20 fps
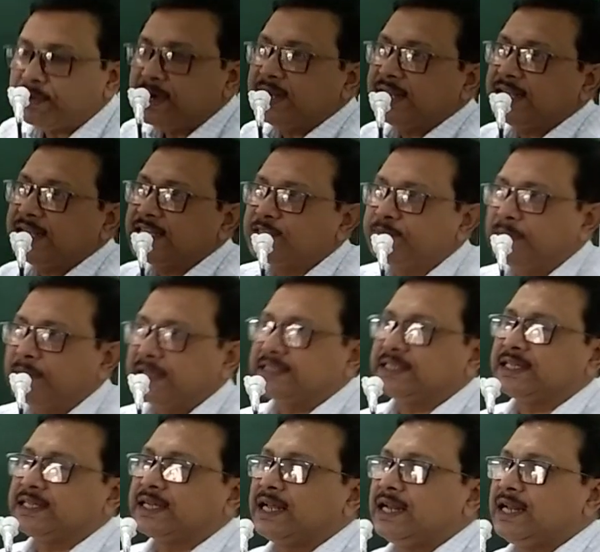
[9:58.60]
printing is
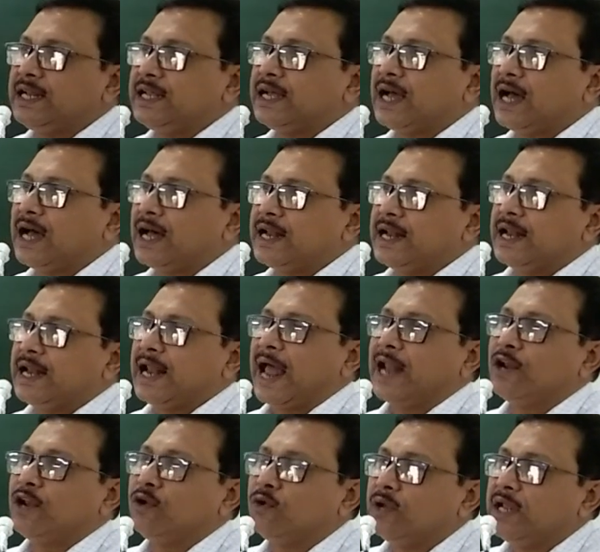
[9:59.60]
basically a
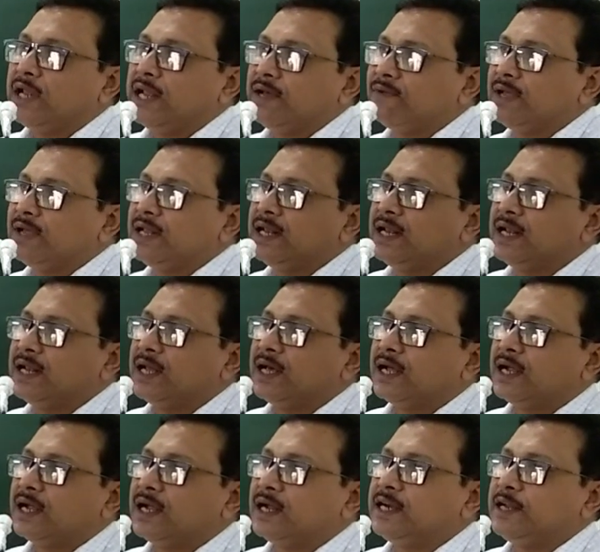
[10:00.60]
nano
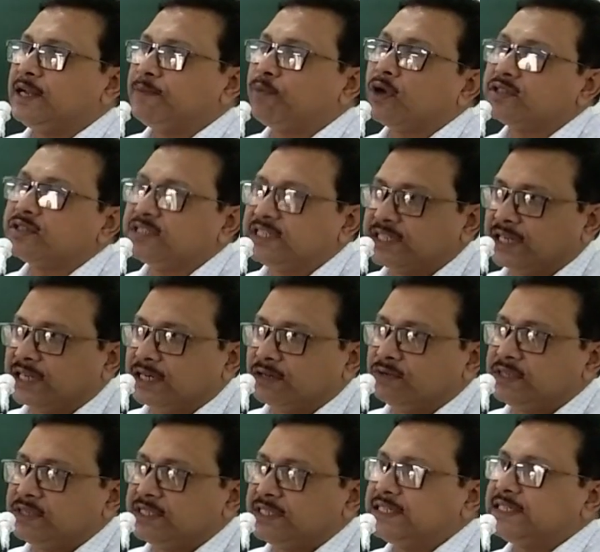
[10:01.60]
level
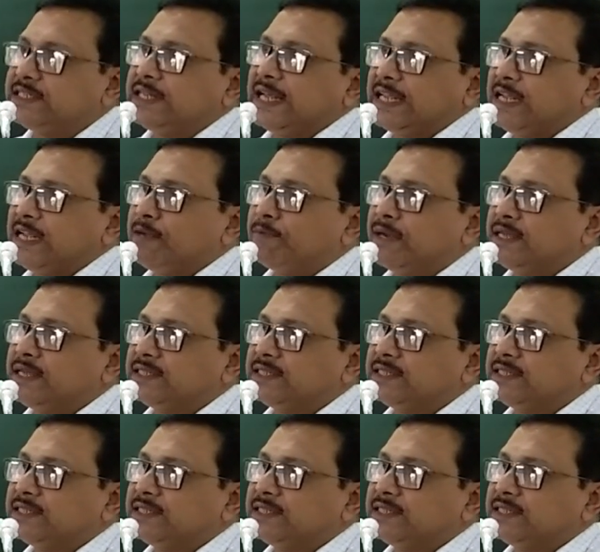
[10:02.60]
deposition which is taking